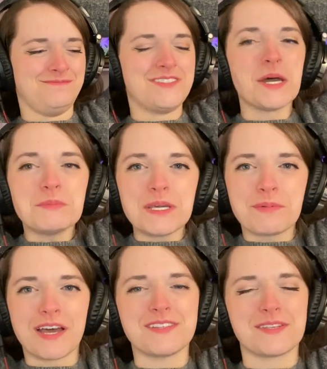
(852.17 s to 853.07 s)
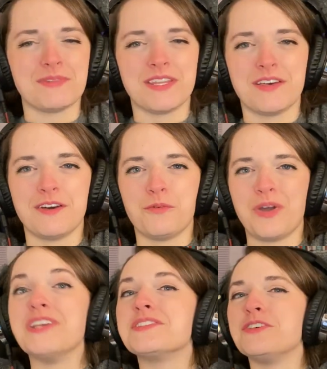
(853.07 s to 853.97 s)
Tell me about some of the
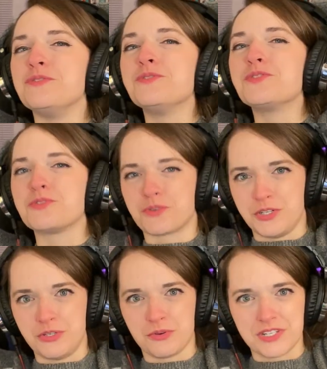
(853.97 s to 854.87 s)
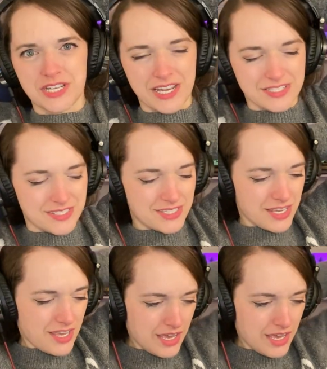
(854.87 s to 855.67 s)
ways that you store your dice.